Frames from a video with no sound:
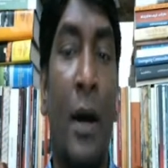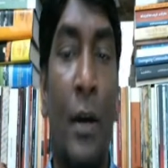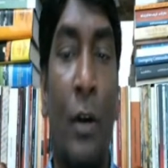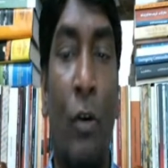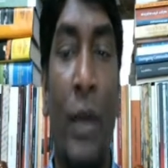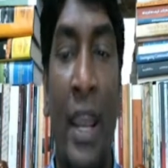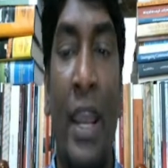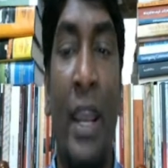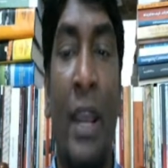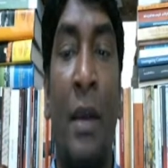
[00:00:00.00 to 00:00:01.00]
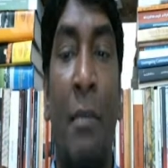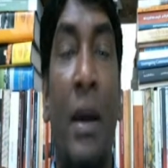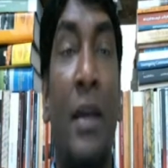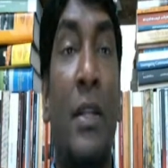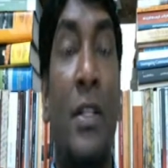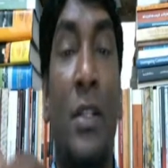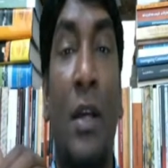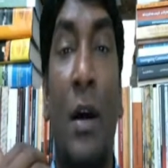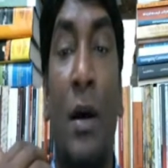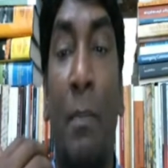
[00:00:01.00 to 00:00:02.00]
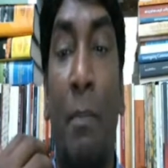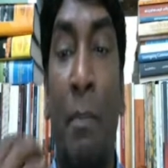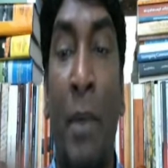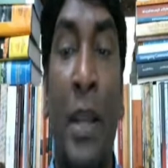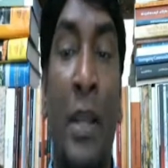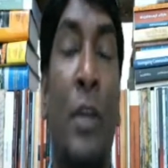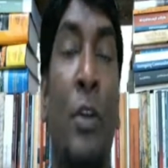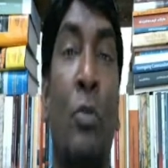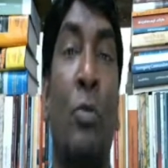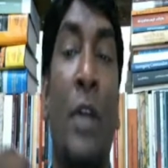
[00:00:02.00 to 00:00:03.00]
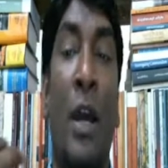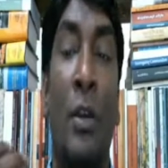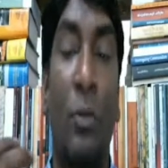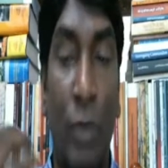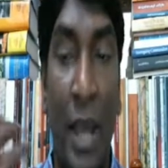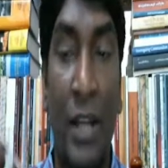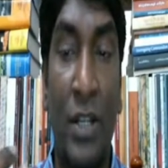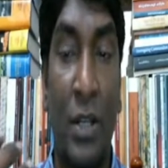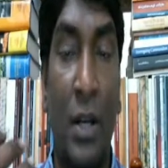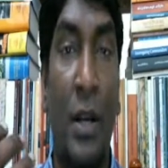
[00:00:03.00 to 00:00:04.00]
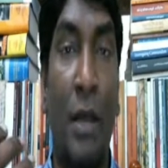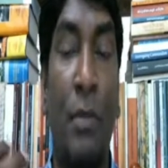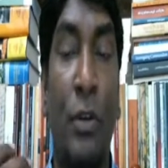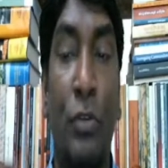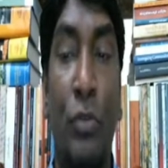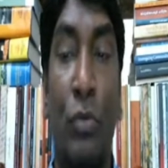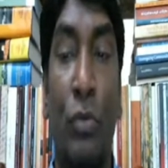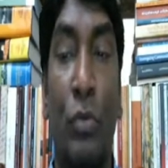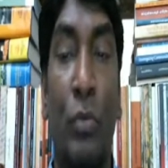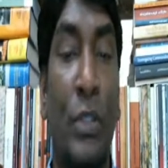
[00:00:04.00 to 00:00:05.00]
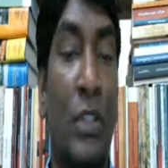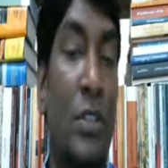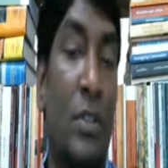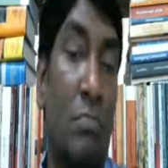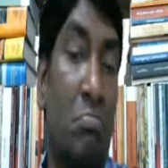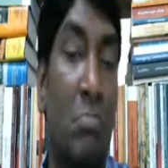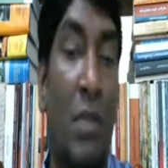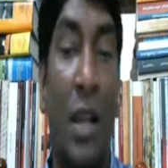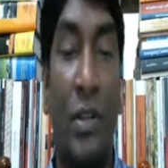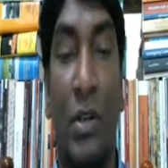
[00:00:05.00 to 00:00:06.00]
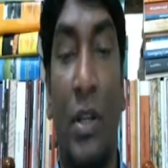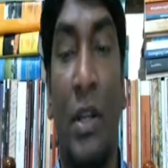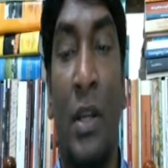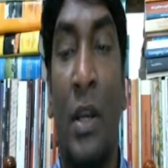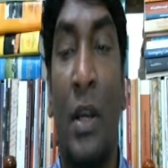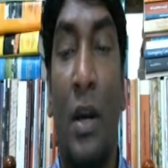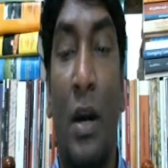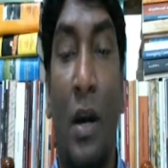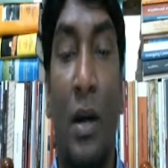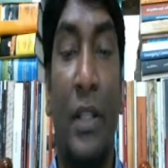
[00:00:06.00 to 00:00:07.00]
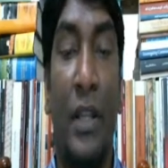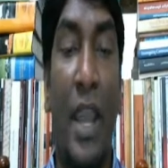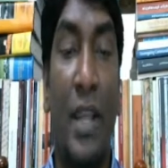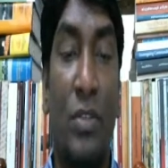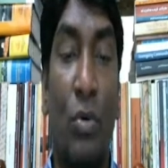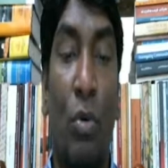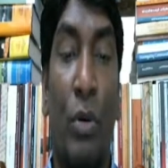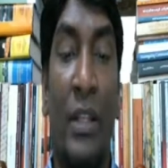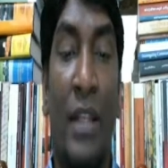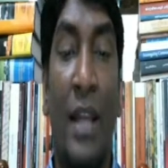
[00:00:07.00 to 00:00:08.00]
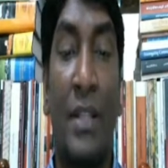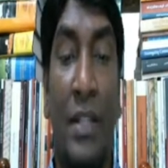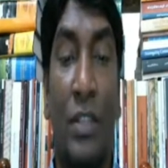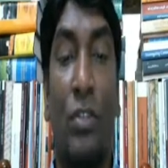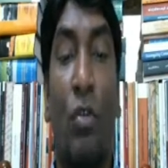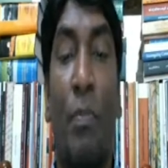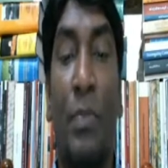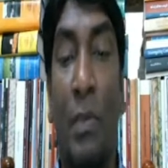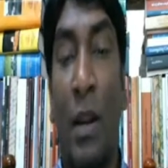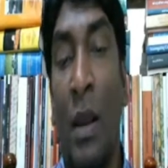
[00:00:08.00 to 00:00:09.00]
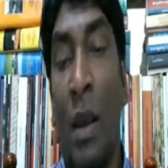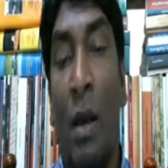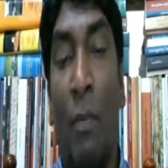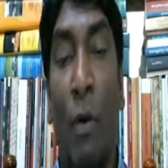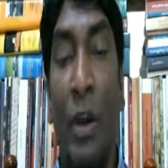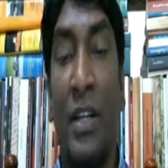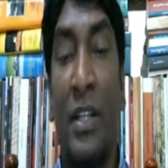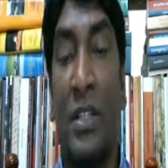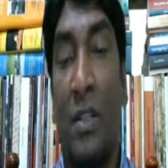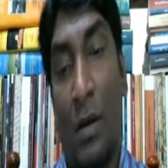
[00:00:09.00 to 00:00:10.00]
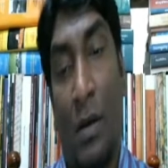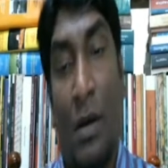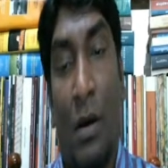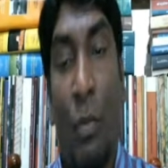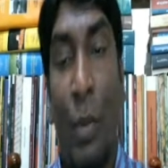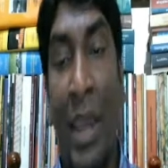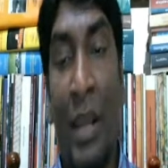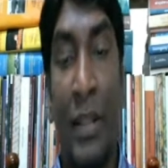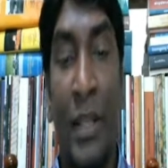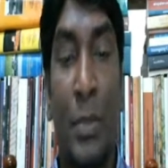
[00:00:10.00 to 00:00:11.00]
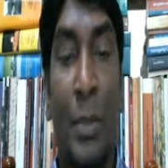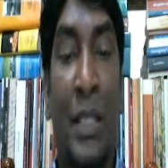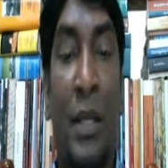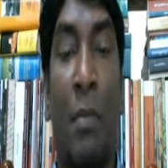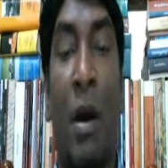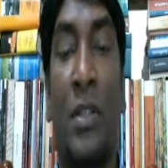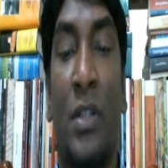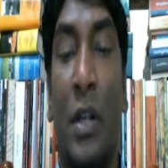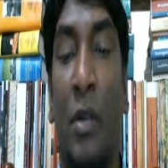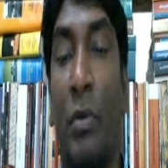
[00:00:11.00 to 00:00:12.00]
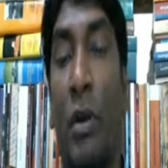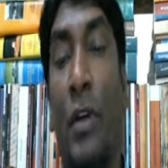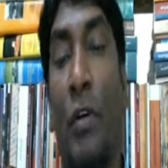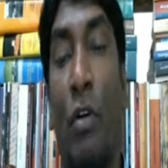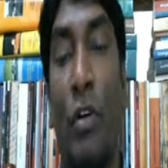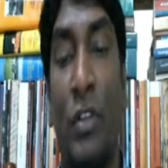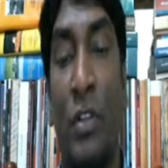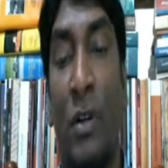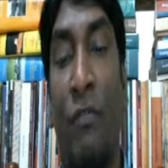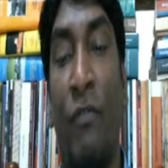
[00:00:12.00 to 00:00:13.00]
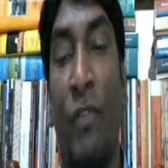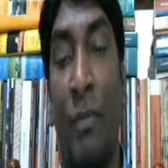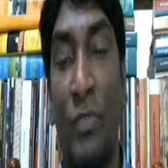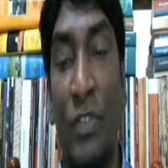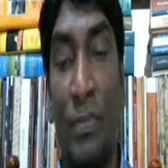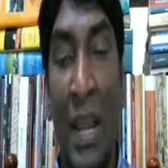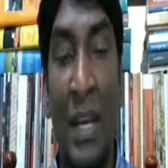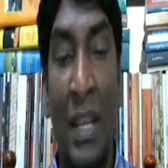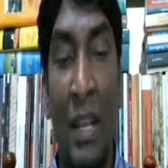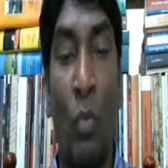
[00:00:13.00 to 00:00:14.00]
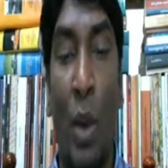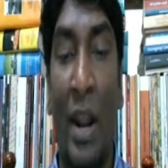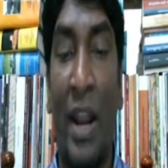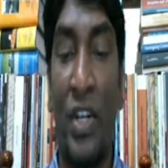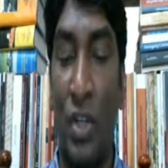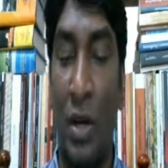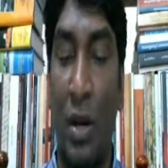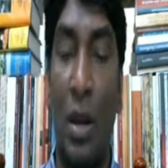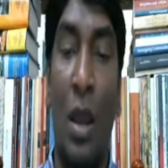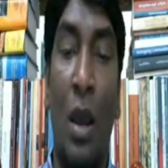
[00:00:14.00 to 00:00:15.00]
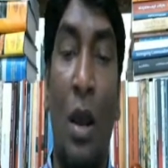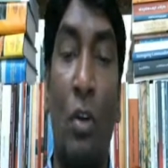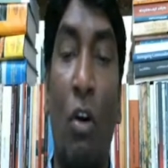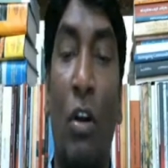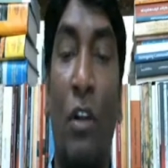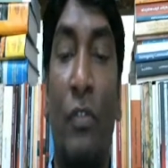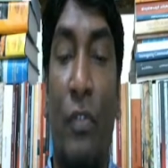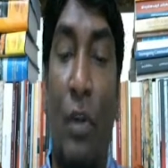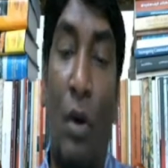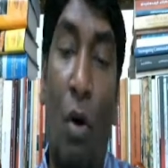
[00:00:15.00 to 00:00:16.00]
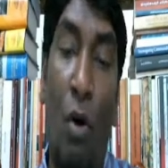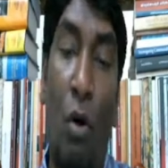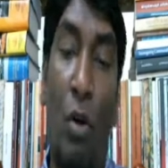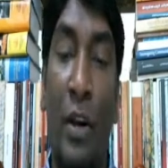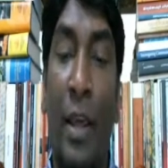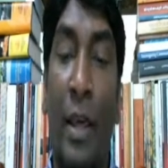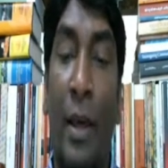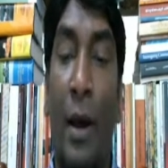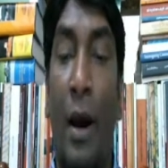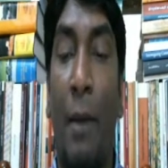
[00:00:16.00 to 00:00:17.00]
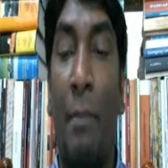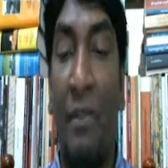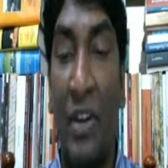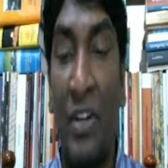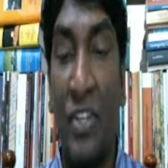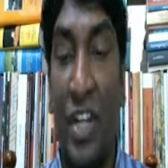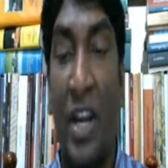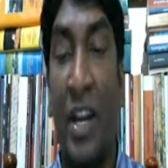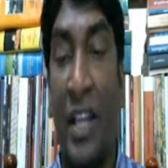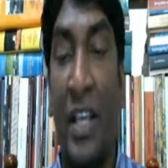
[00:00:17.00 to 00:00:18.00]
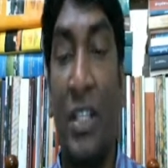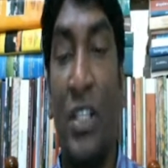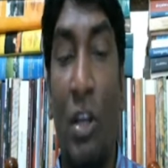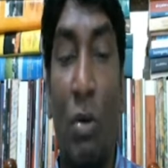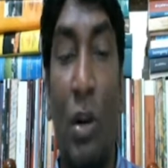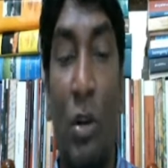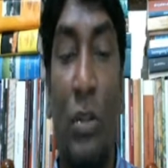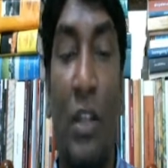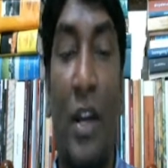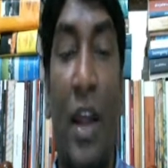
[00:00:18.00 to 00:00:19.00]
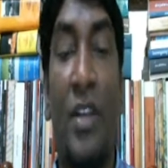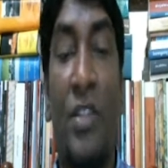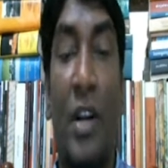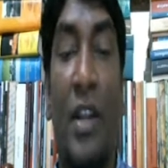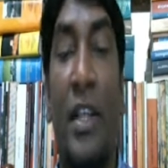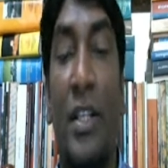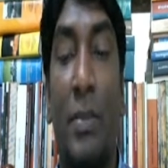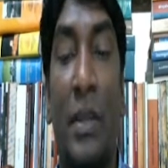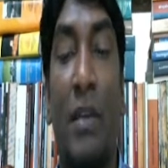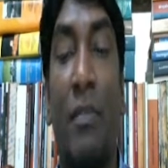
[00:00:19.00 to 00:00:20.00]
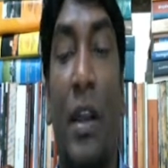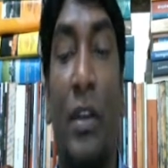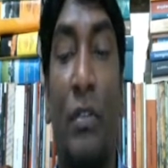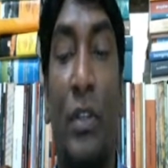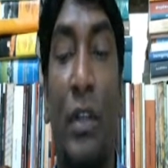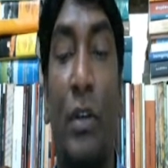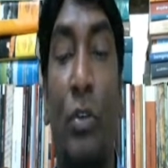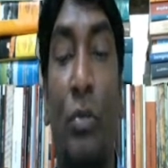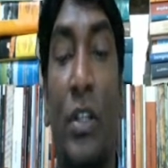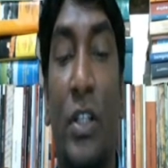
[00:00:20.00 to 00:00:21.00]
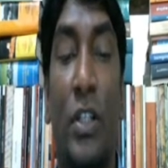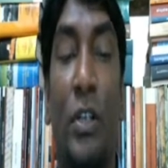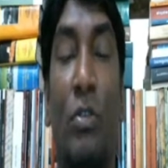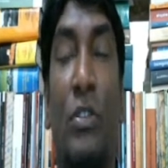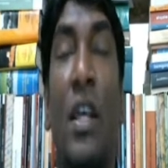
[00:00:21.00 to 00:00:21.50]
dou A minus pi u dash w2, which is actually the case. So in that sense, the optimal point is where the expected marginal utility cost from spending one additional dollar on prevention is equal to the reduction in the expected value of the utility loss.